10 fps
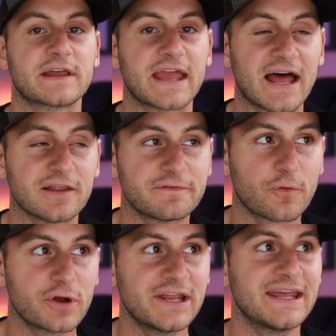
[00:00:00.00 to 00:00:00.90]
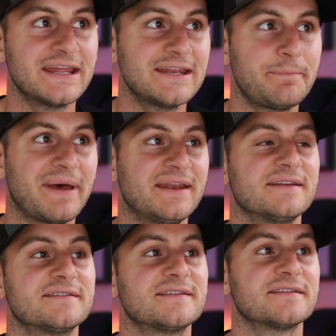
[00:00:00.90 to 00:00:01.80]
The California
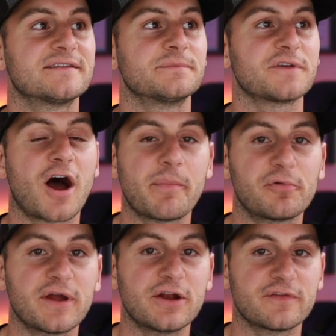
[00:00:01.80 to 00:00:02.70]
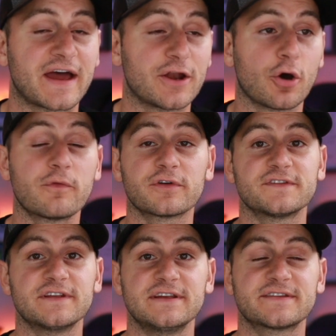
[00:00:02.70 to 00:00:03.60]
Independent Systems Operator that
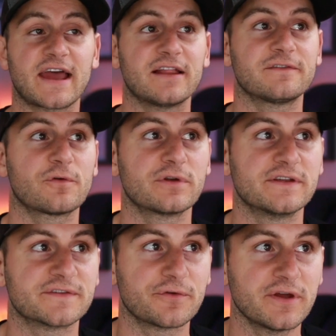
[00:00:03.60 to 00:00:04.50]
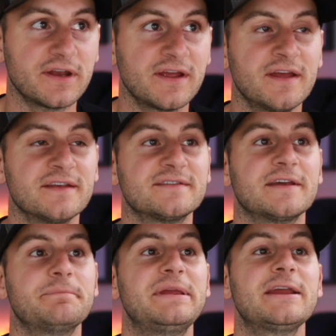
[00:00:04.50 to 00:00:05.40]
oversees California's grid
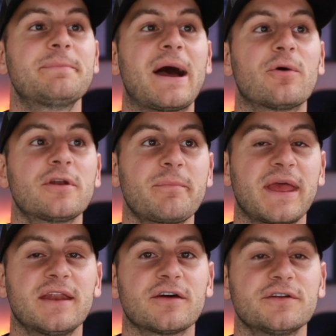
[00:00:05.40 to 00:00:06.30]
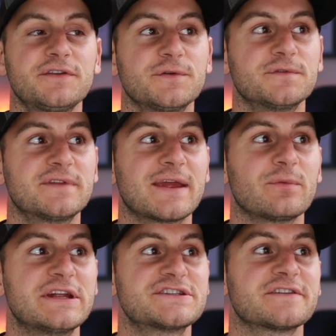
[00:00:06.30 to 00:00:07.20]
said peak power demand on Tuesday
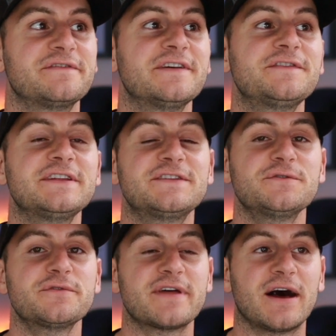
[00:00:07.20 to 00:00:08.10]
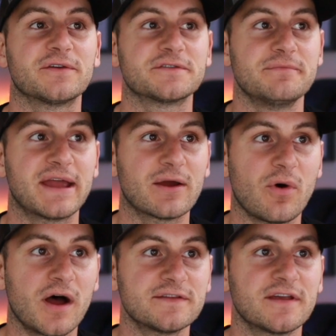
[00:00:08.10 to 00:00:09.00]
reached 52,000
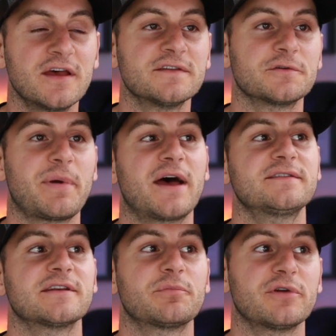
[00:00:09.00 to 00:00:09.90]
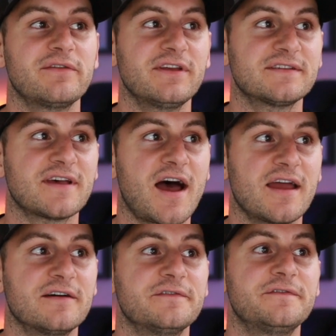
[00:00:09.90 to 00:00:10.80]
megawatts, surpassing a previous high
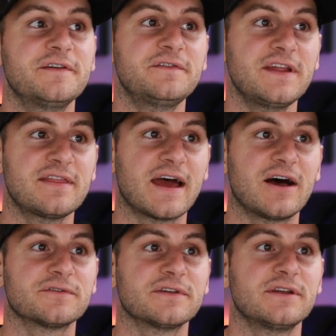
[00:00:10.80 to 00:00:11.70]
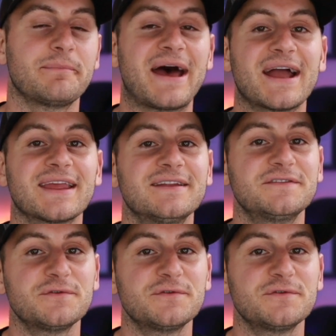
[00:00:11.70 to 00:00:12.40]
of 50,000 back in